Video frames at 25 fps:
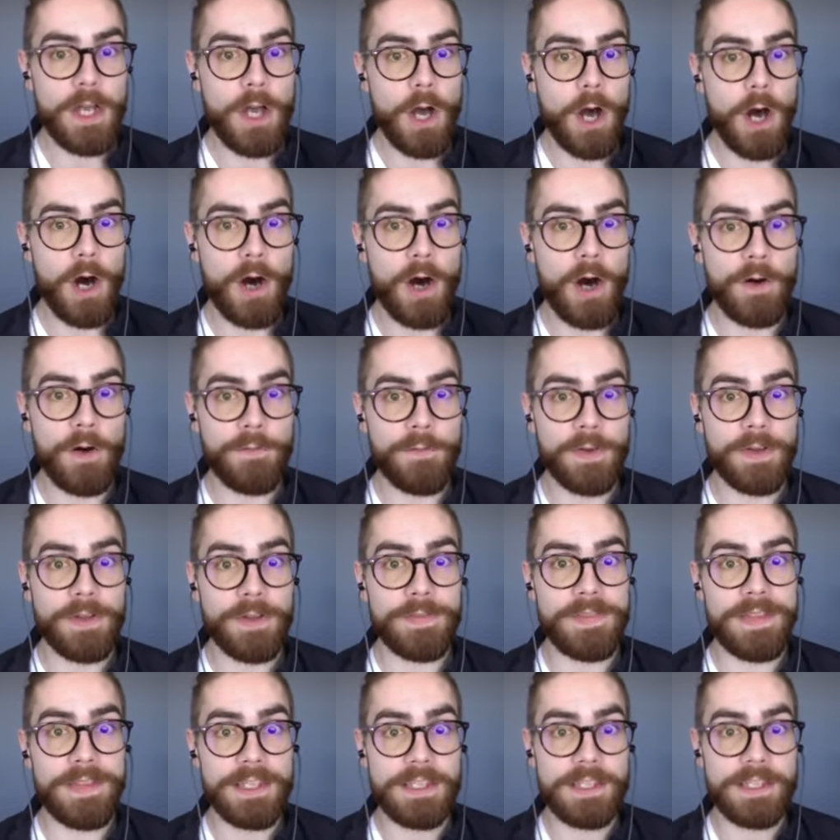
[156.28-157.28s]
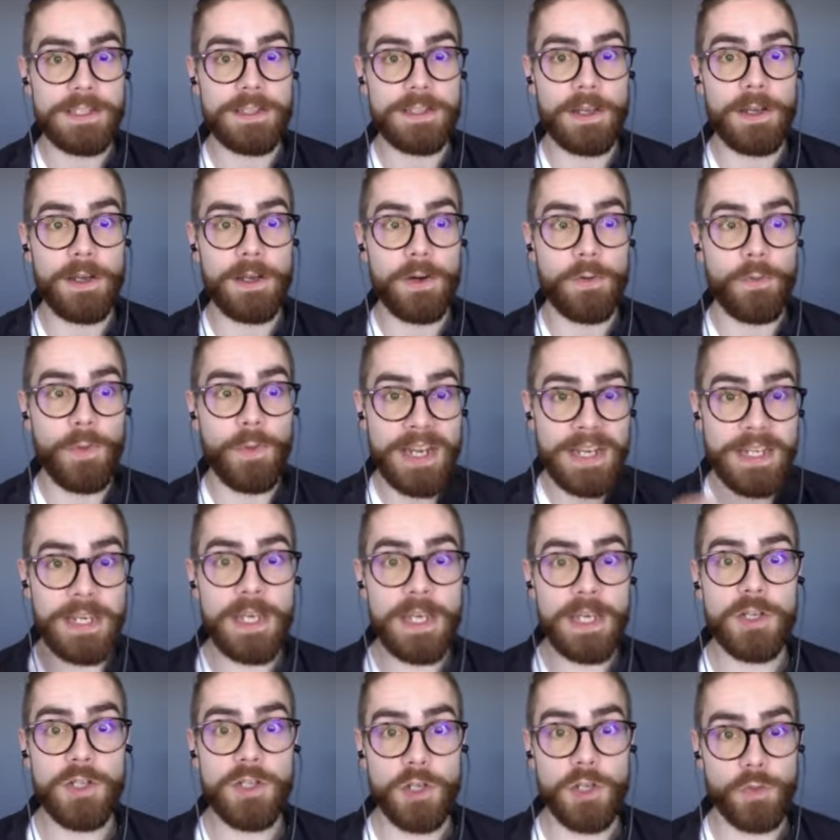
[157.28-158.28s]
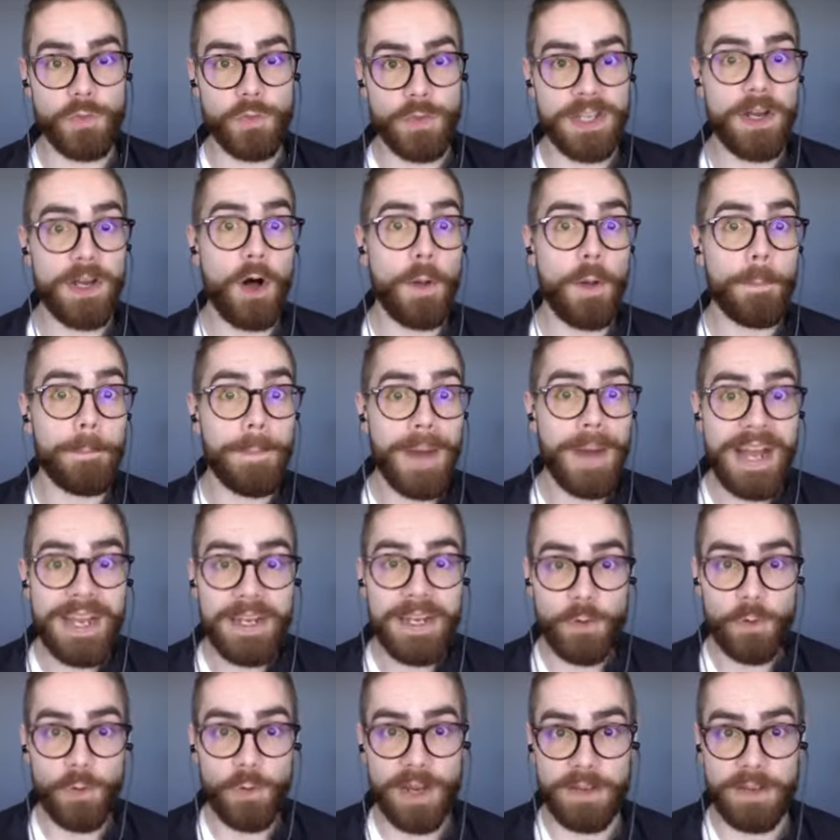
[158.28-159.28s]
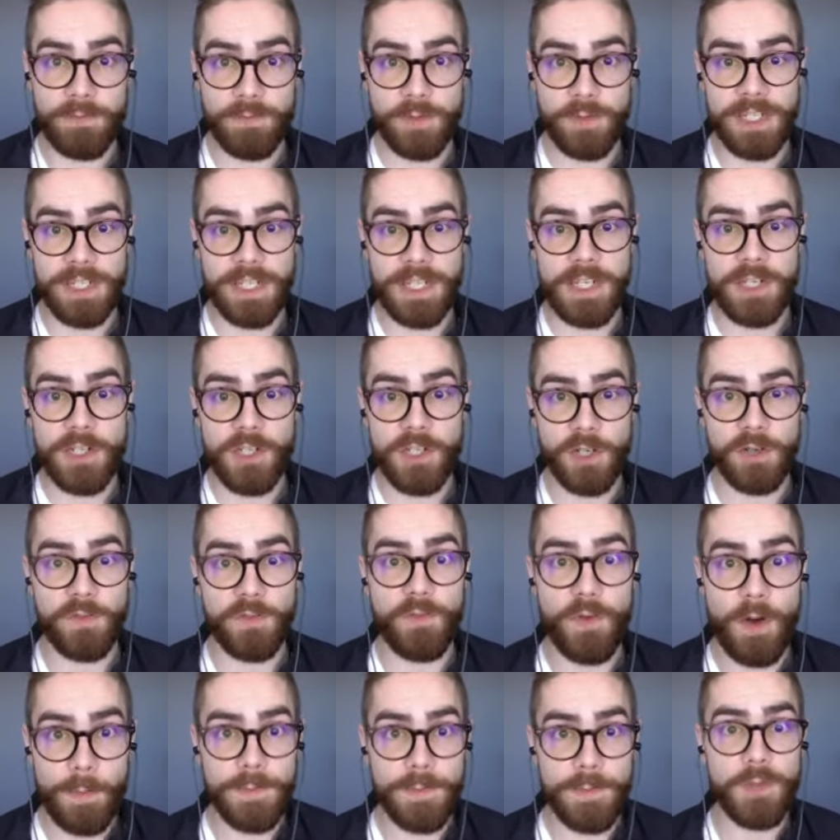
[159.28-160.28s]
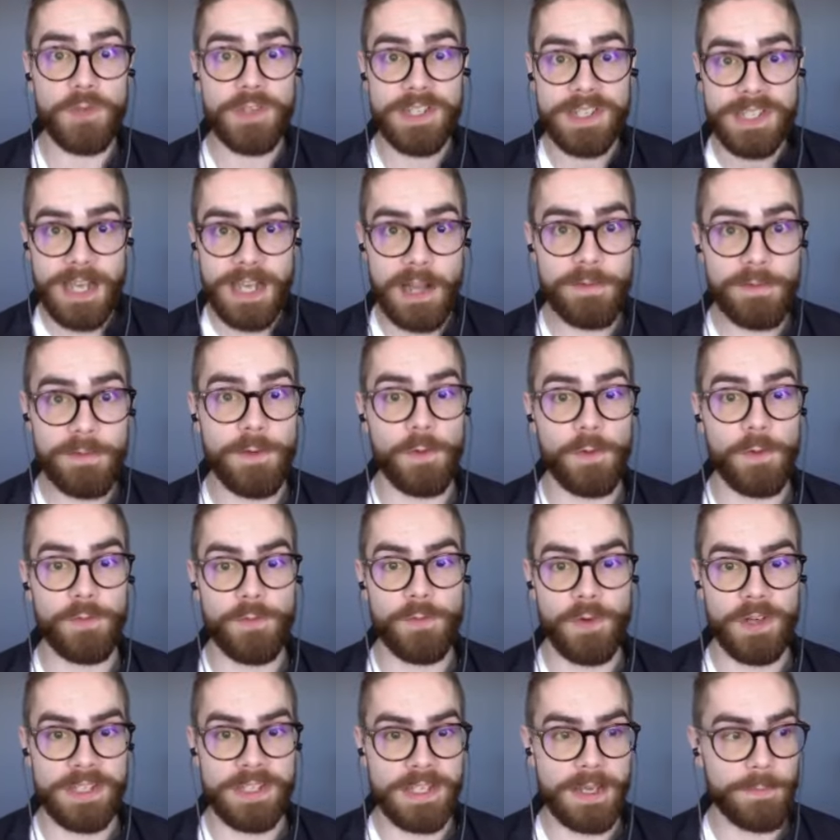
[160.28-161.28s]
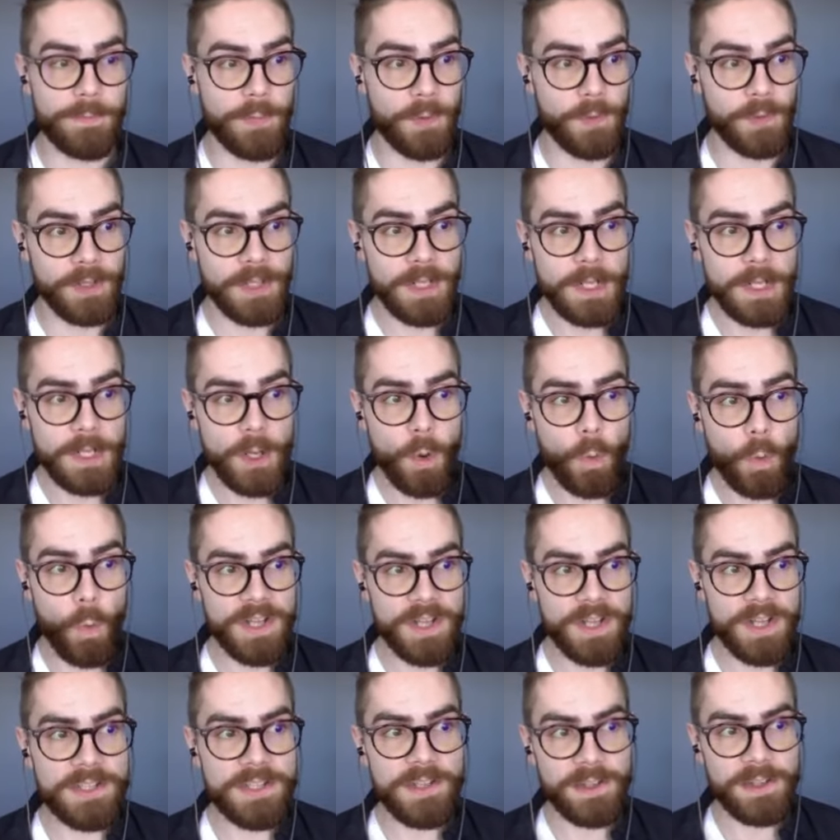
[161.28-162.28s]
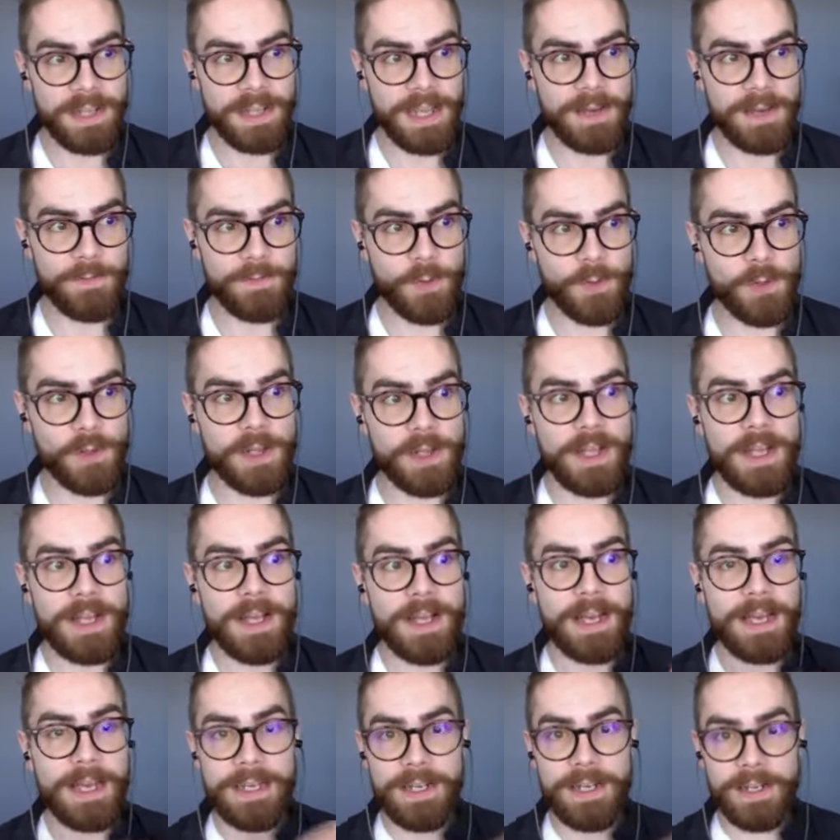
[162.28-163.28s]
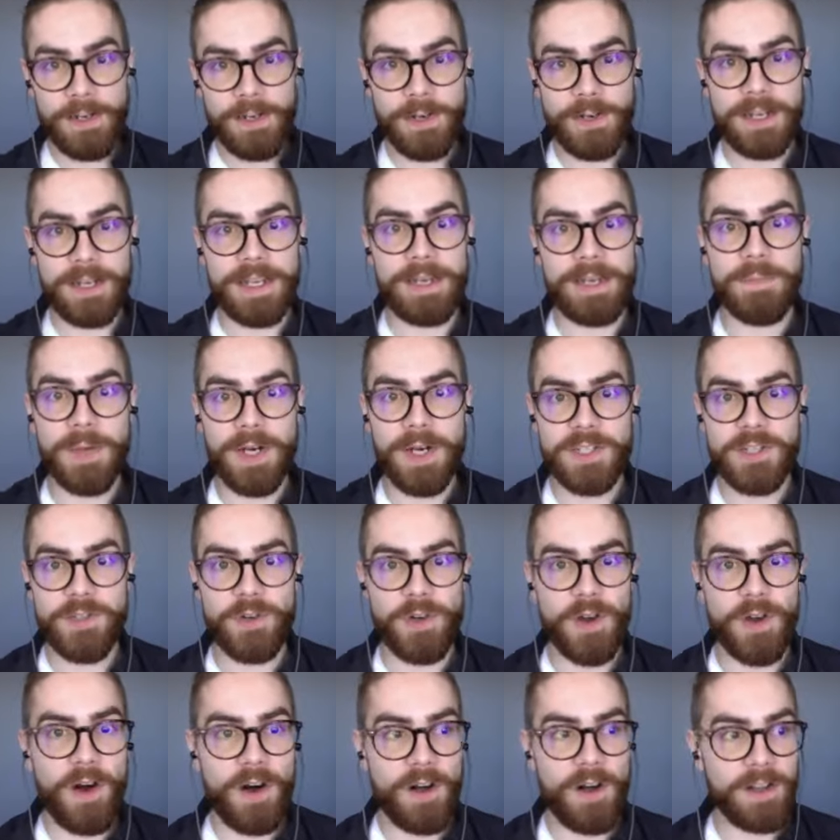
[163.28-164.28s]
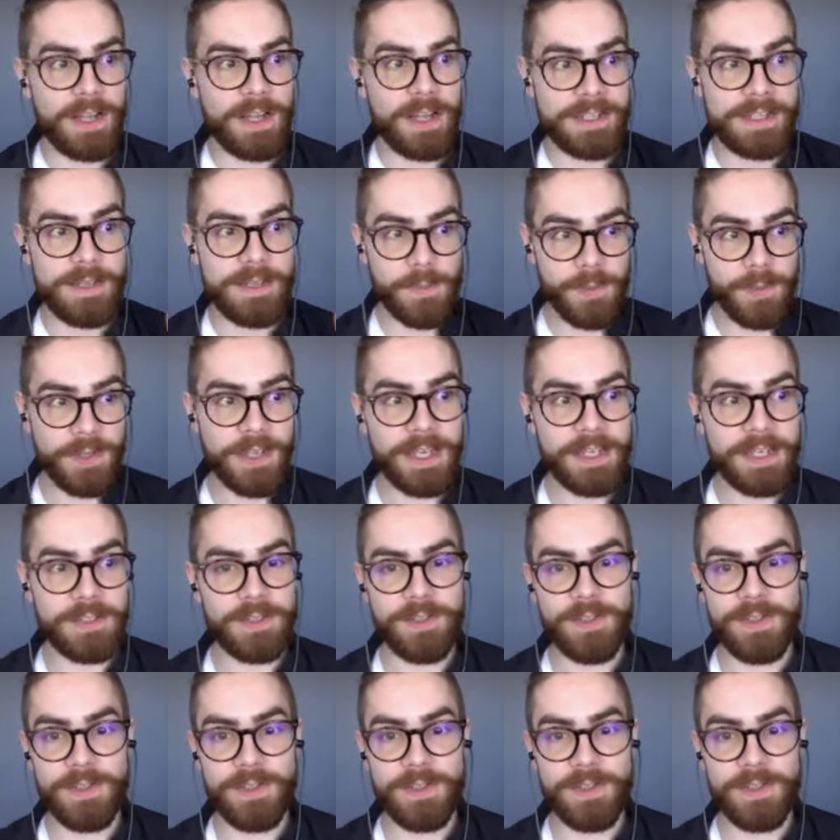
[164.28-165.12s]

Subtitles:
of this radiation we call microwave radiation from your cell phone, for example, what's the level here in Montreal as I'm looking